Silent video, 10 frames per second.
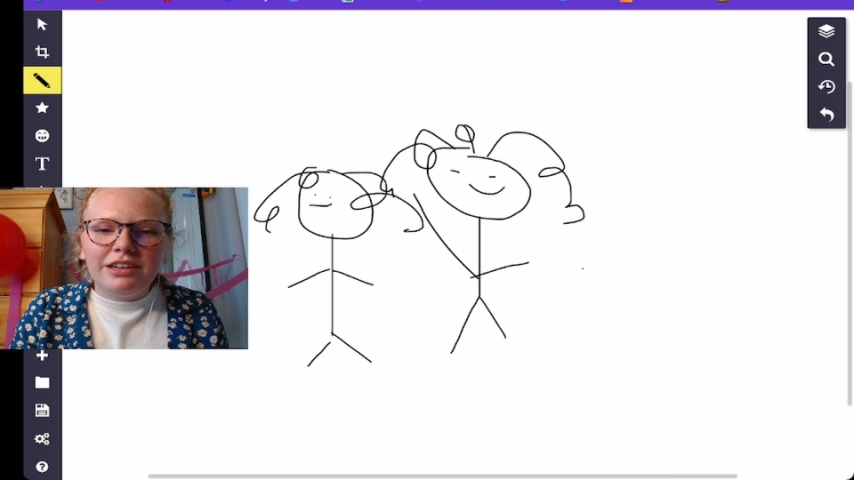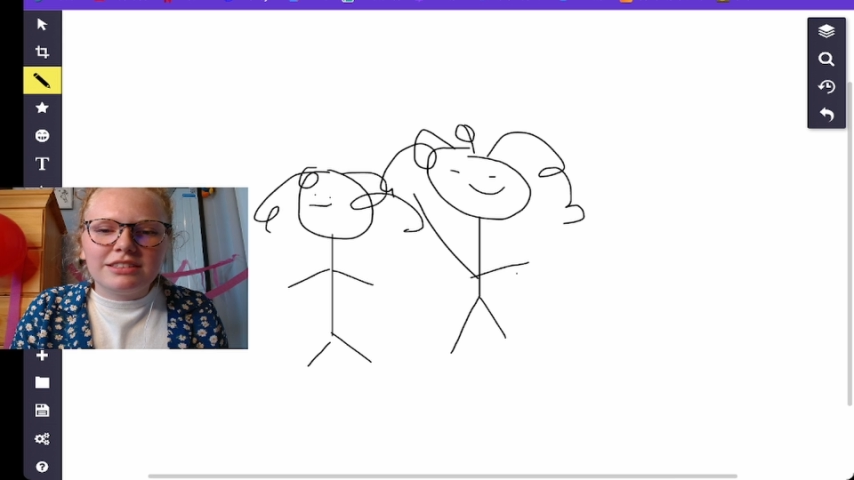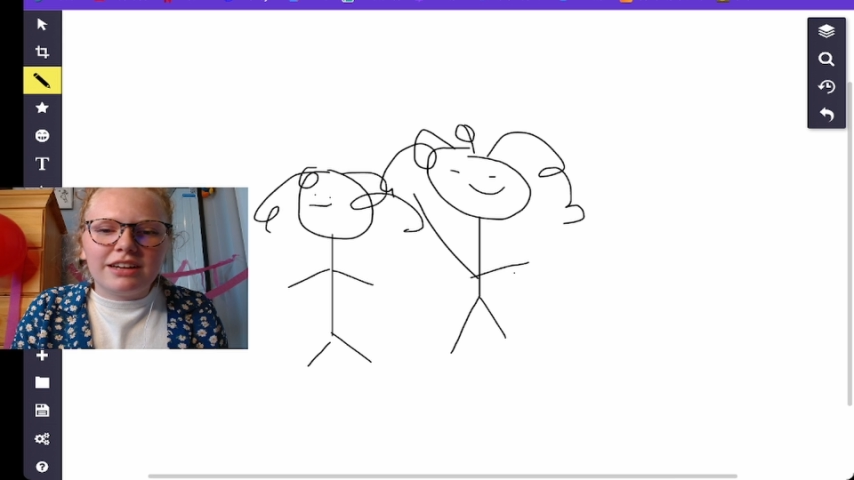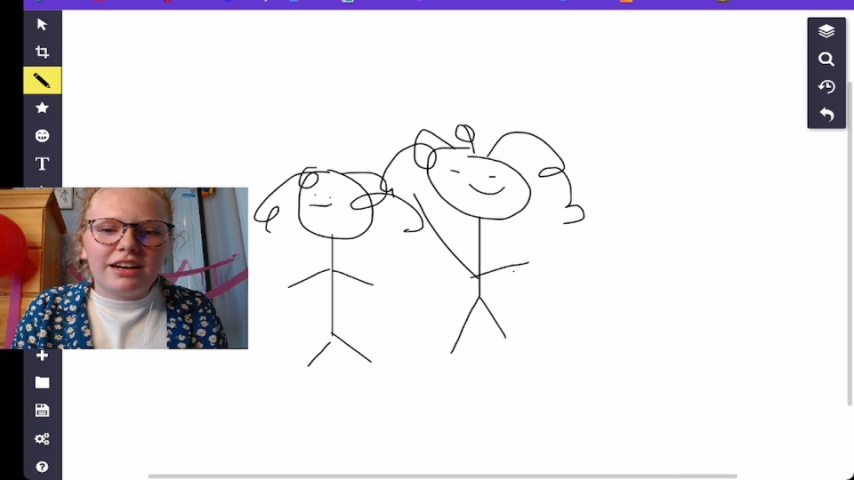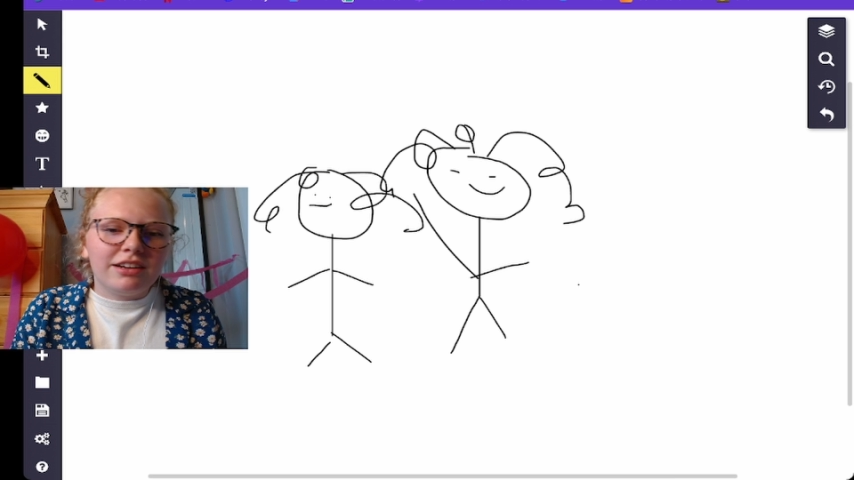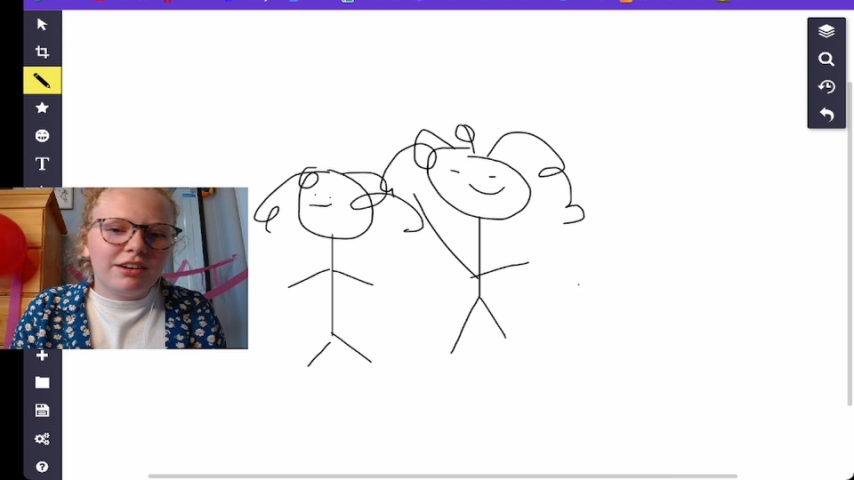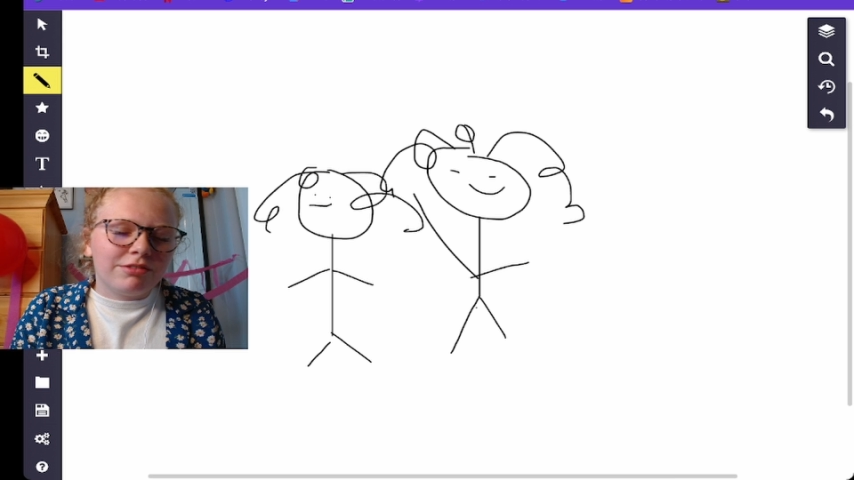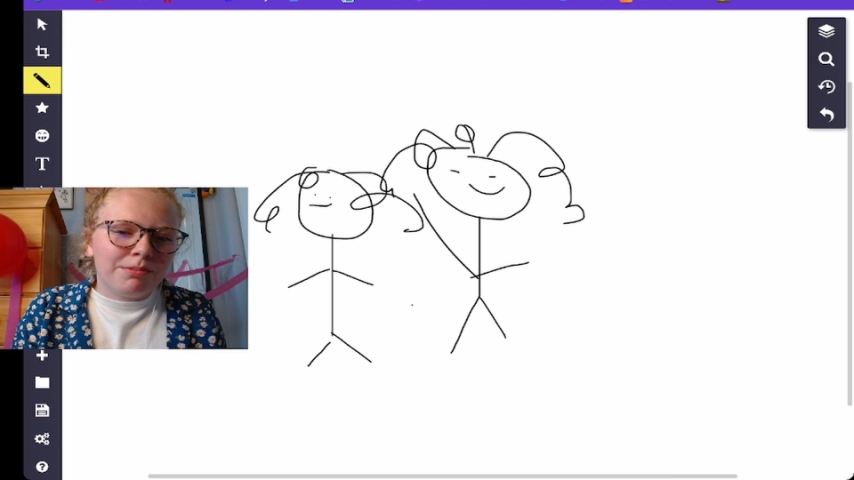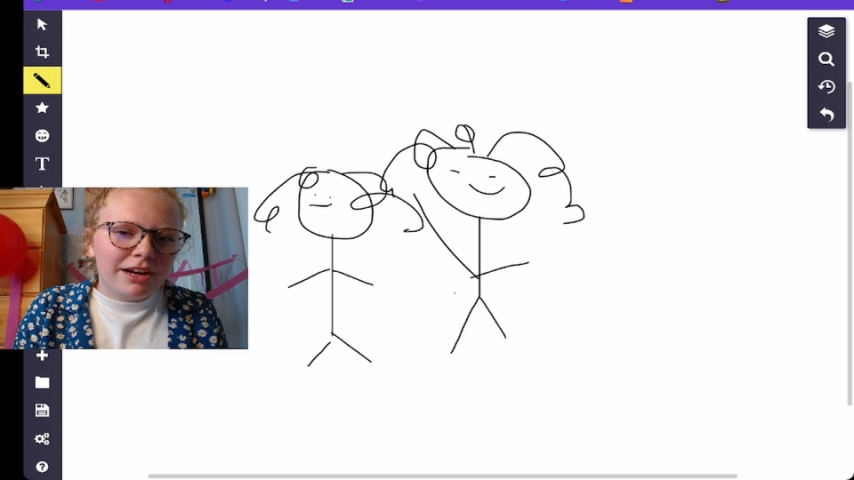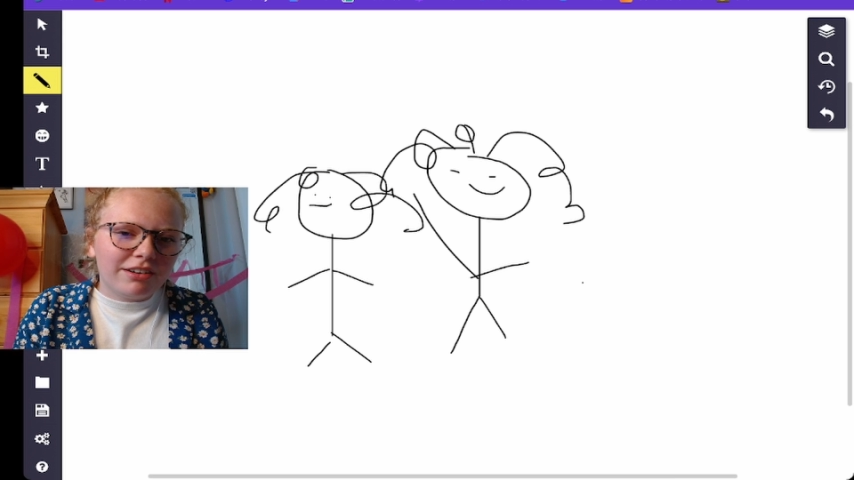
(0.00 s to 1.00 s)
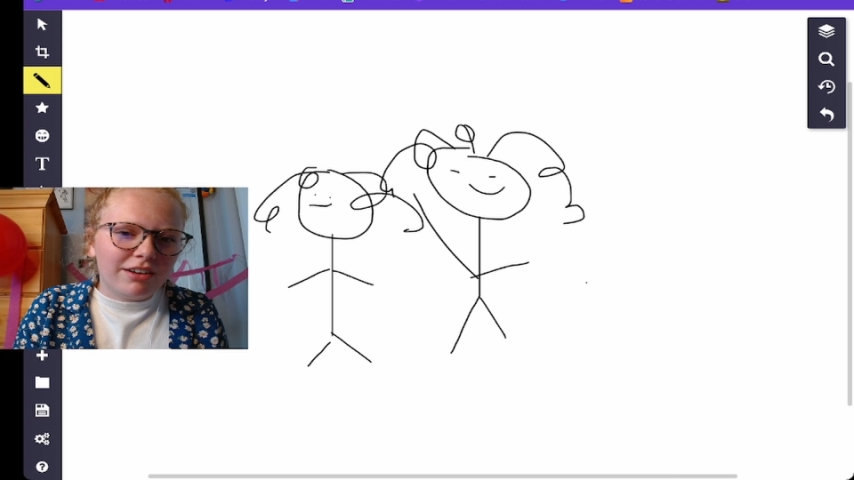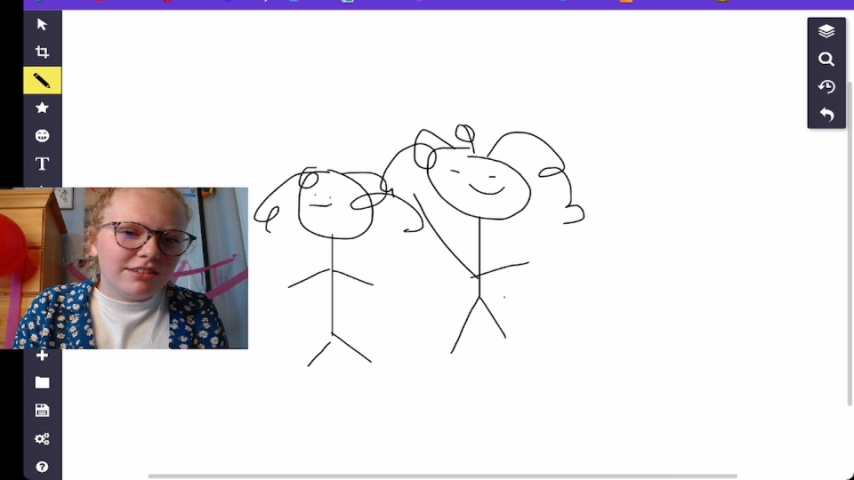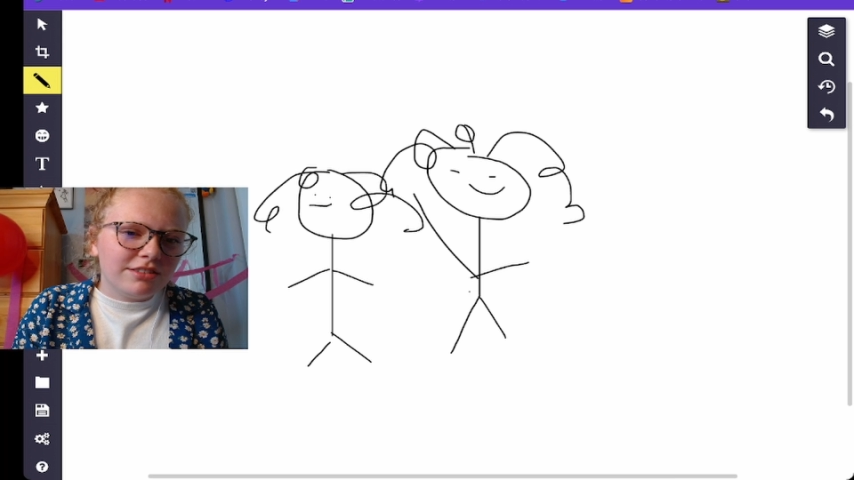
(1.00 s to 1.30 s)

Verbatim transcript: decided to go for a bike ride.